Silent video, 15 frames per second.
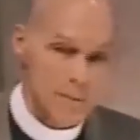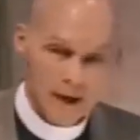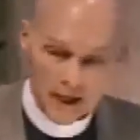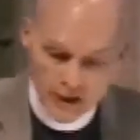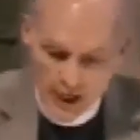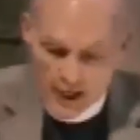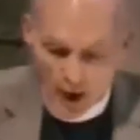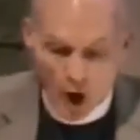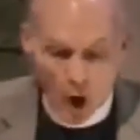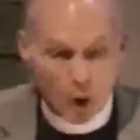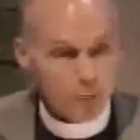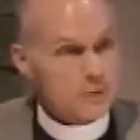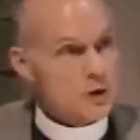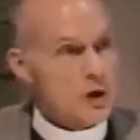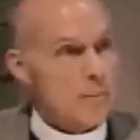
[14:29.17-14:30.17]
Because he
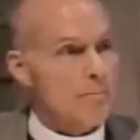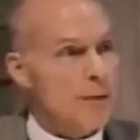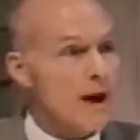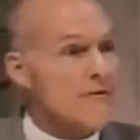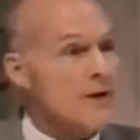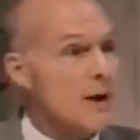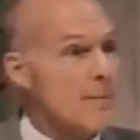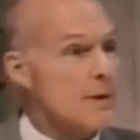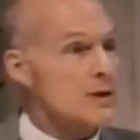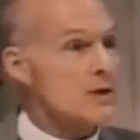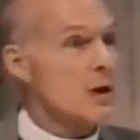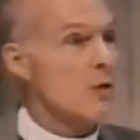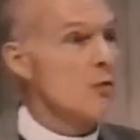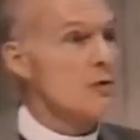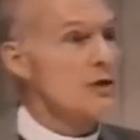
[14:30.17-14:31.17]
hopes to puff up
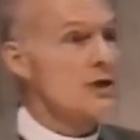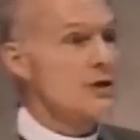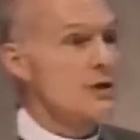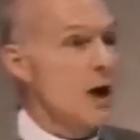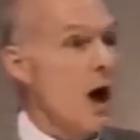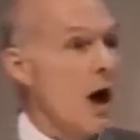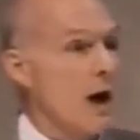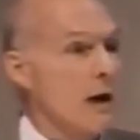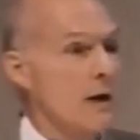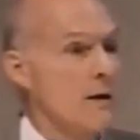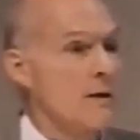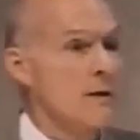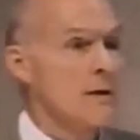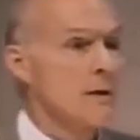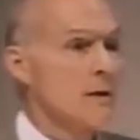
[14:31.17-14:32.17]
his own stock
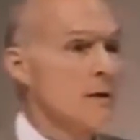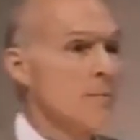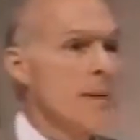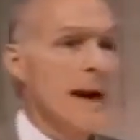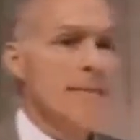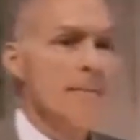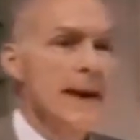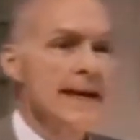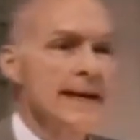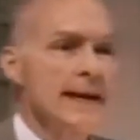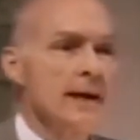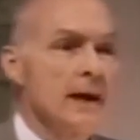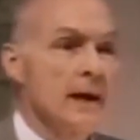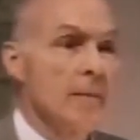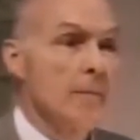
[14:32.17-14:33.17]
by
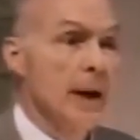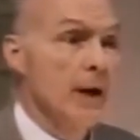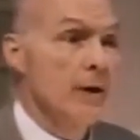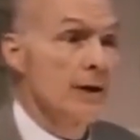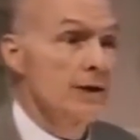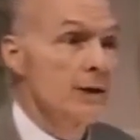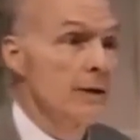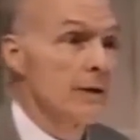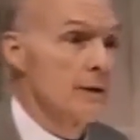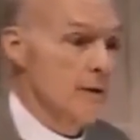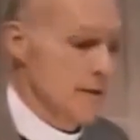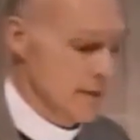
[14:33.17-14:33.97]
making a comparison.